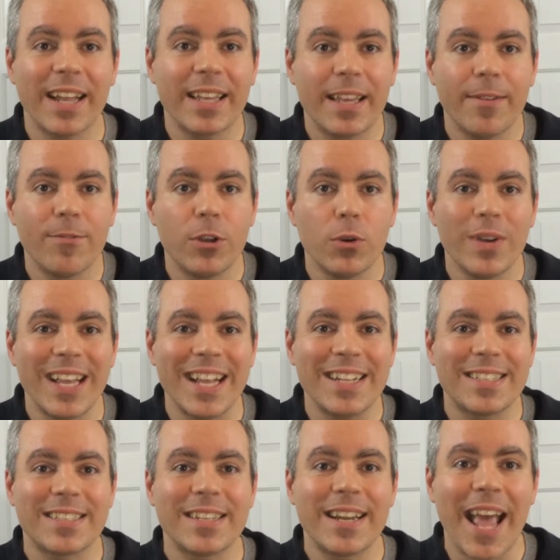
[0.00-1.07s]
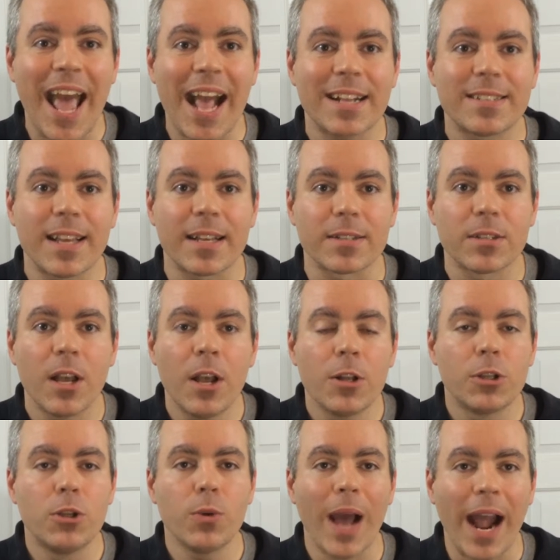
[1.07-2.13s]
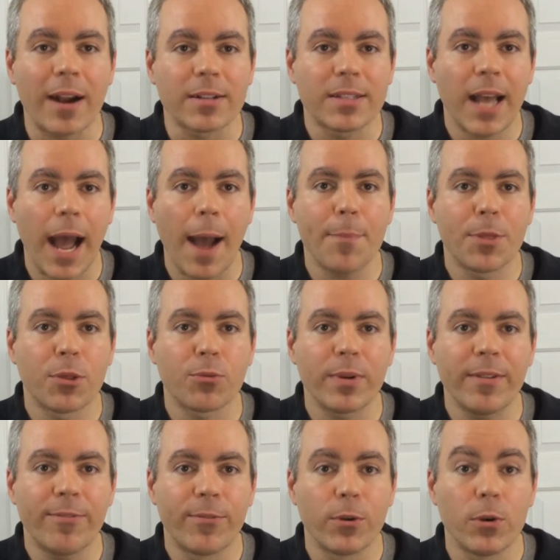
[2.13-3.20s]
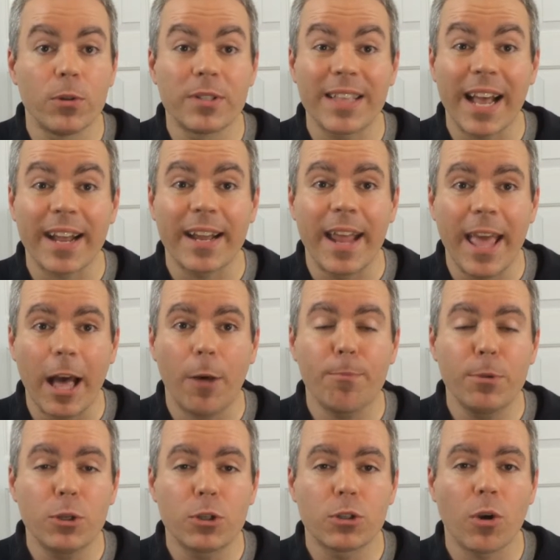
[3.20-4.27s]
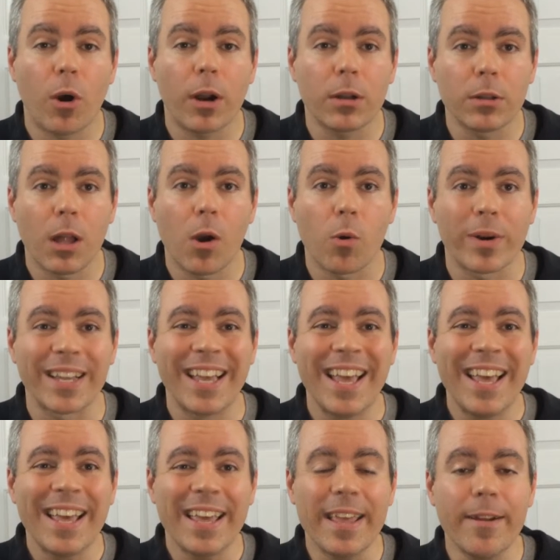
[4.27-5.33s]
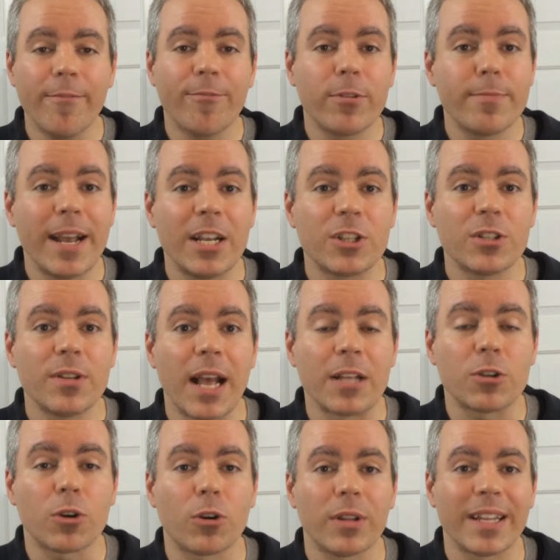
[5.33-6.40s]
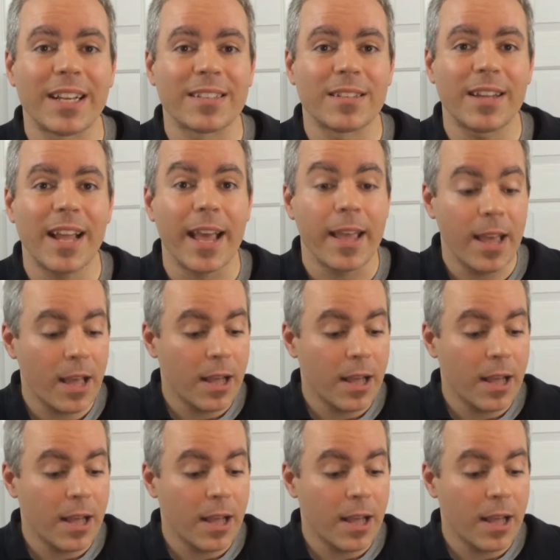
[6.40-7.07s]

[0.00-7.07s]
to give you instant access to our top 3 foods that can help you start lowering inflammation as early as today.